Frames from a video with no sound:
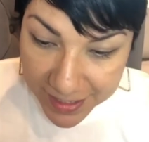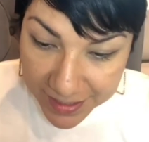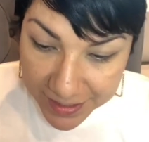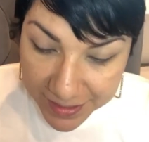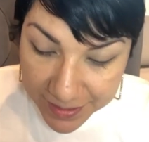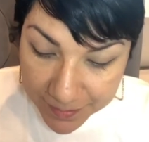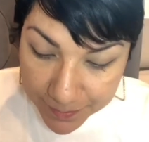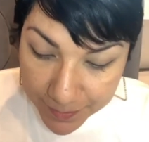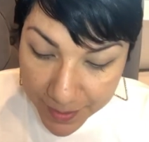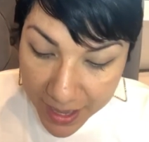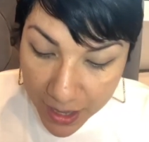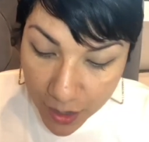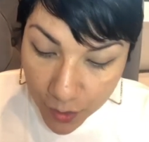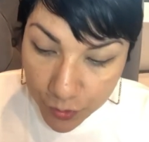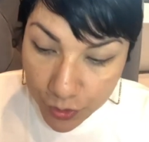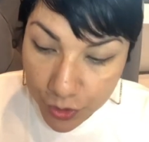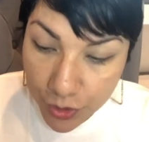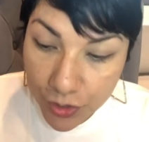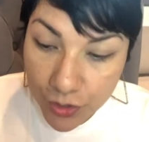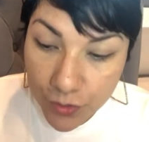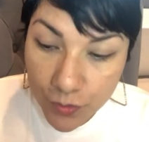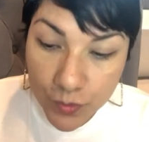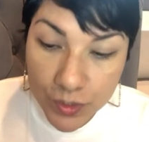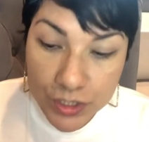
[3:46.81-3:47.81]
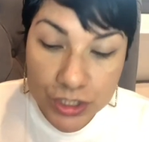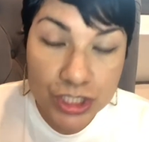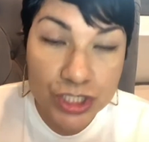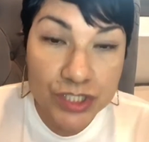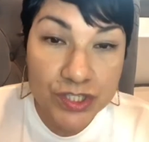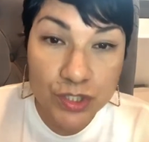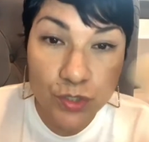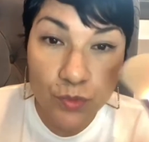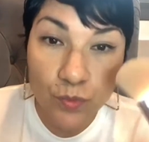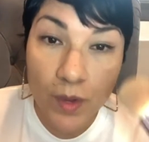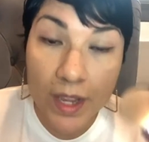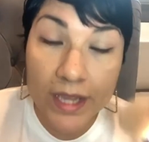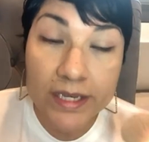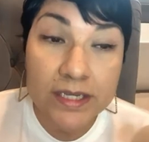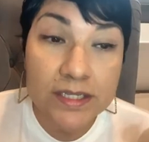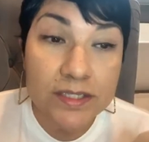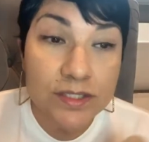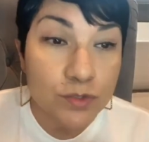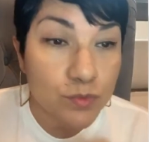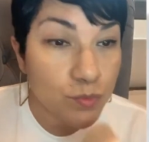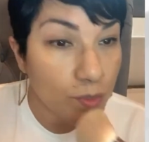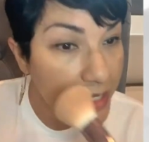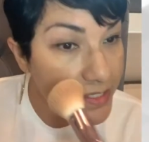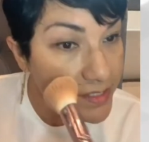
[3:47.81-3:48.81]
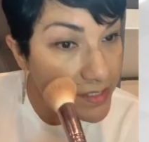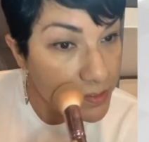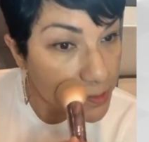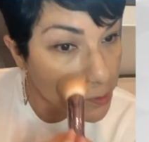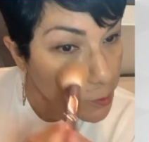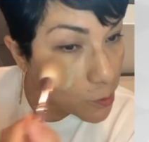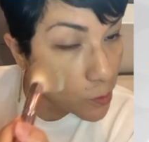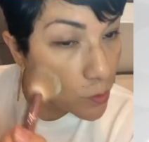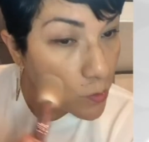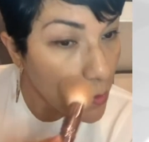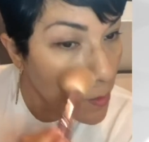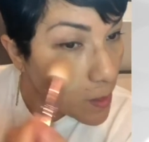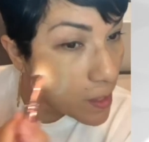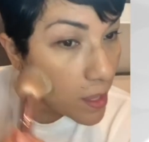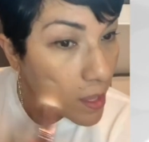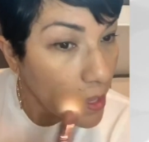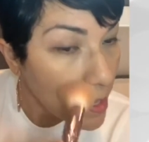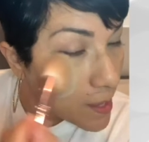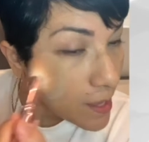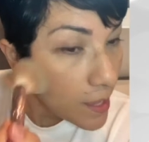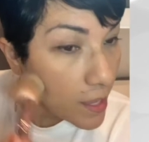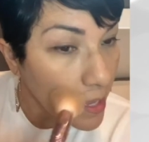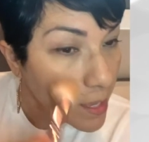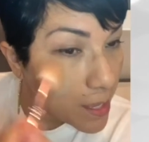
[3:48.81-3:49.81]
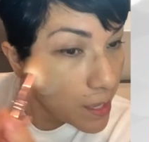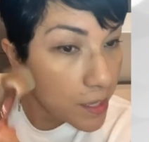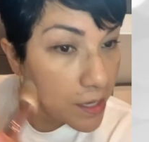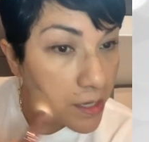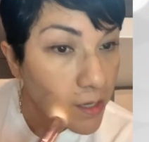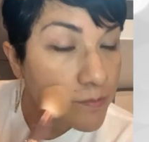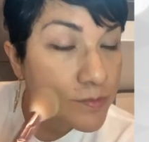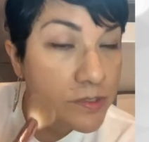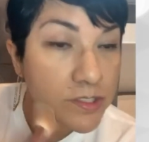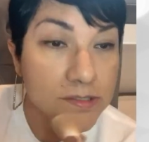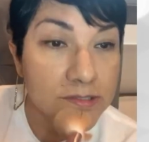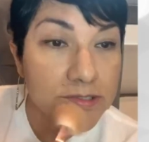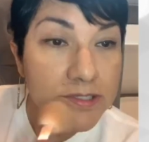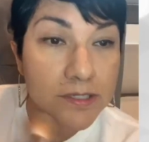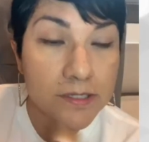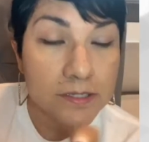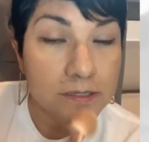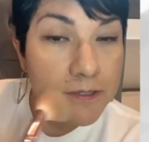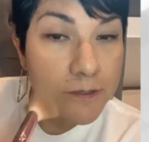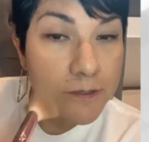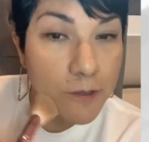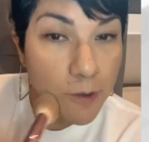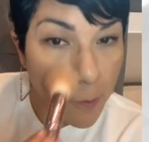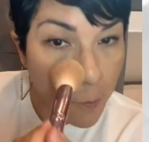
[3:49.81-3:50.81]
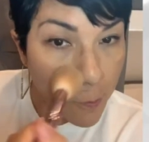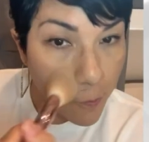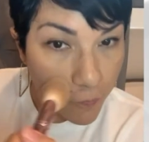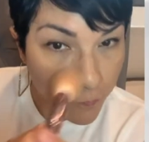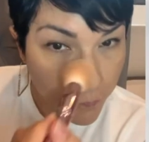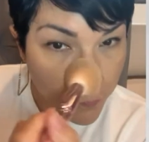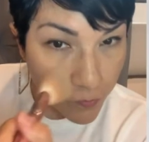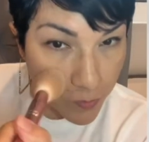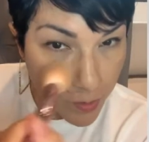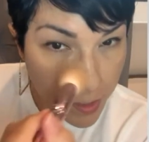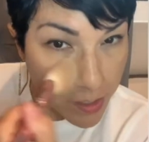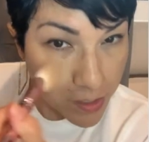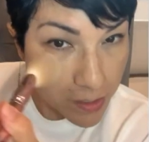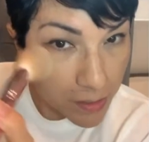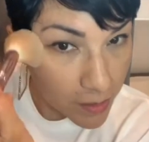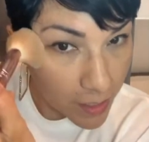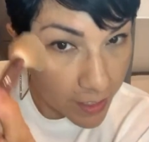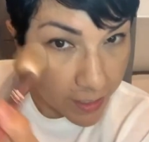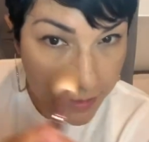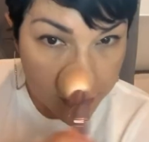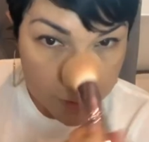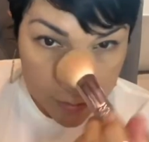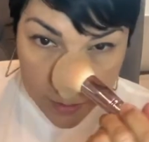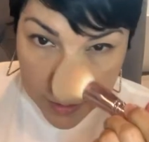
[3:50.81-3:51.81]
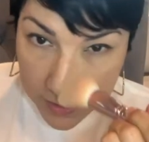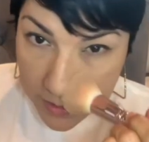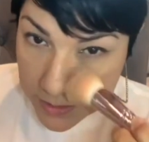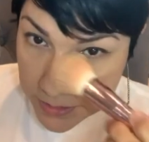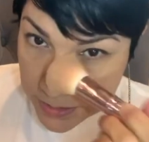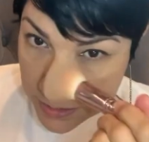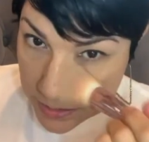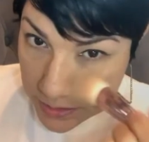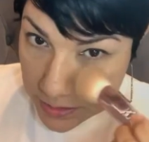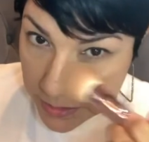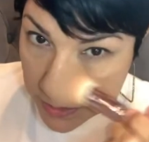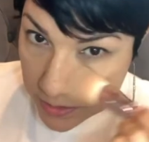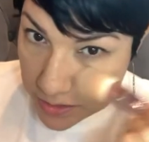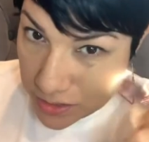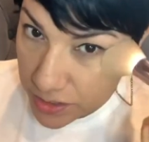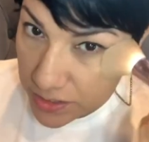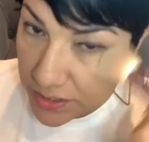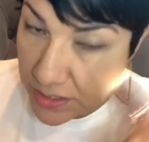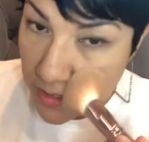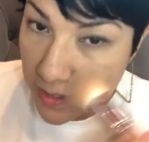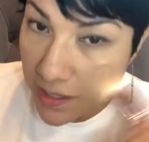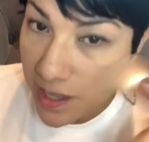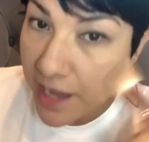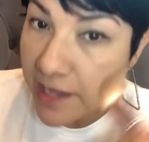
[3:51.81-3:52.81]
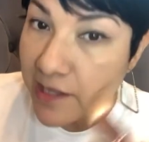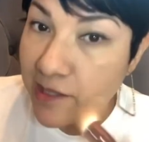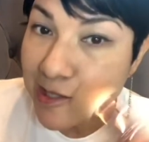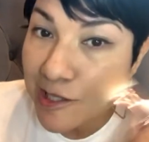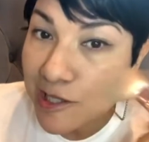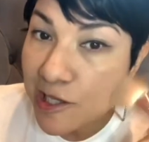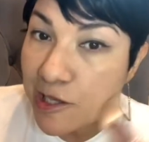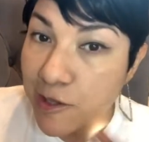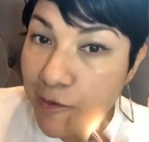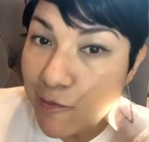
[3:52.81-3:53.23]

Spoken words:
powder, which is the Redness Rescue. And I'm just gonna go over it like this, just lightly.